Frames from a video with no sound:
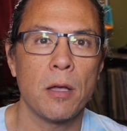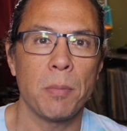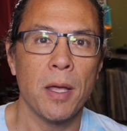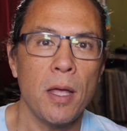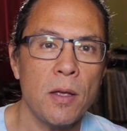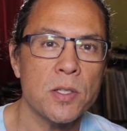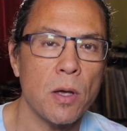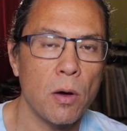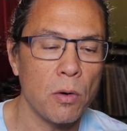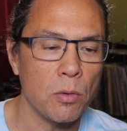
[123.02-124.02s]
up his
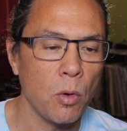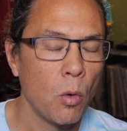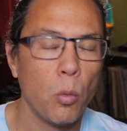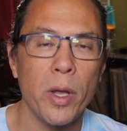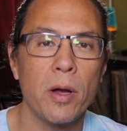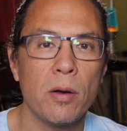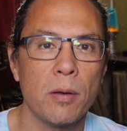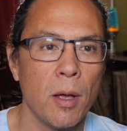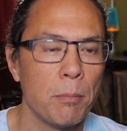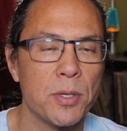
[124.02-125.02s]
own
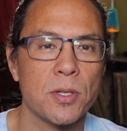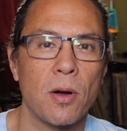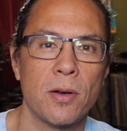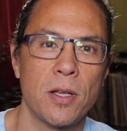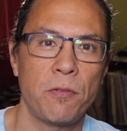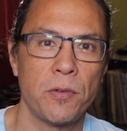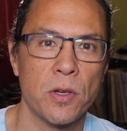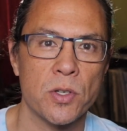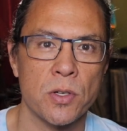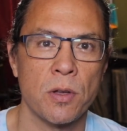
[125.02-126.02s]
weird, bizarre
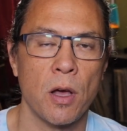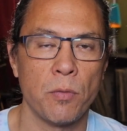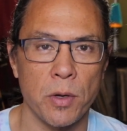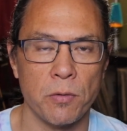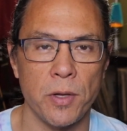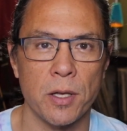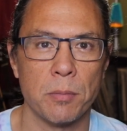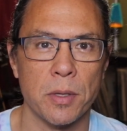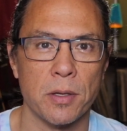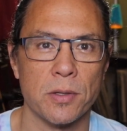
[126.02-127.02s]
definition of what
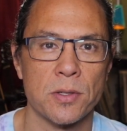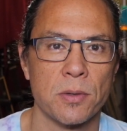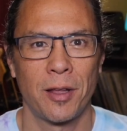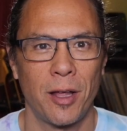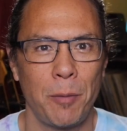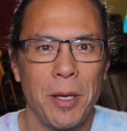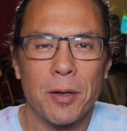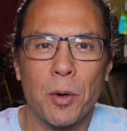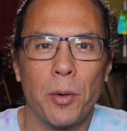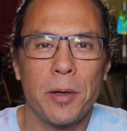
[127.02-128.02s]
vegan means. I mean,
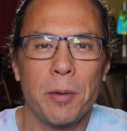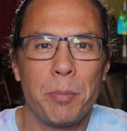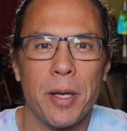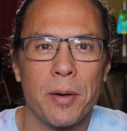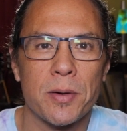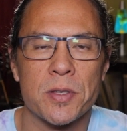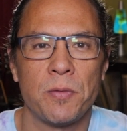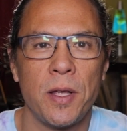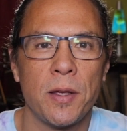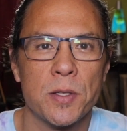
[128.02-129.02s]
according to Piers,
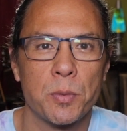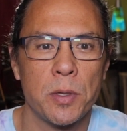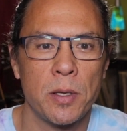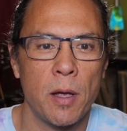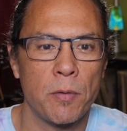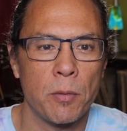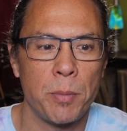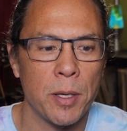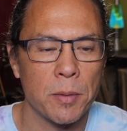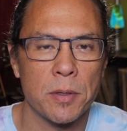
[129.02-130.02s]
vegans would never
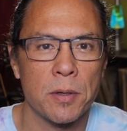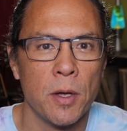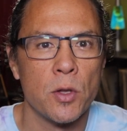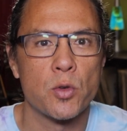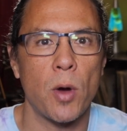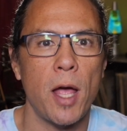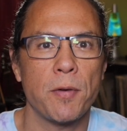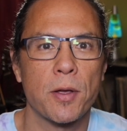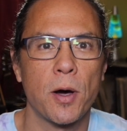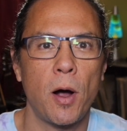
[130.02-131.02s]
be able to drive
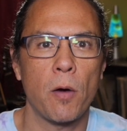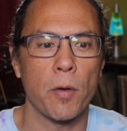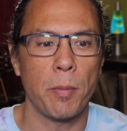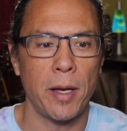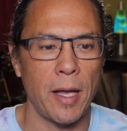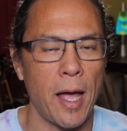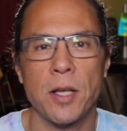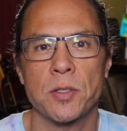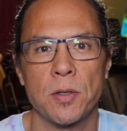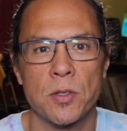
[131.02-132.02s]
a car. We might
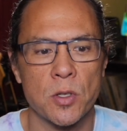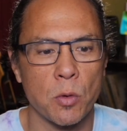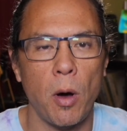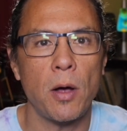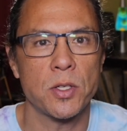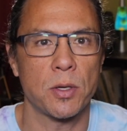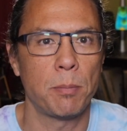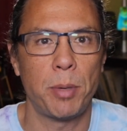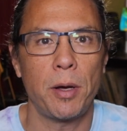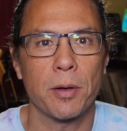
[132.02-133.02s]
accidentally squash a
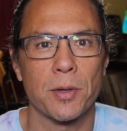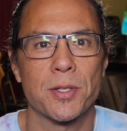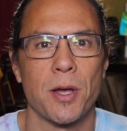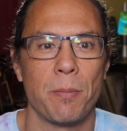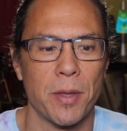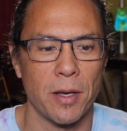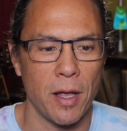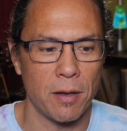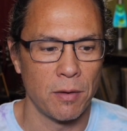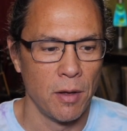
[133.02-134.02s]
bug or something.
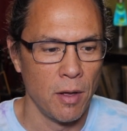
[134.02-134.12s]
And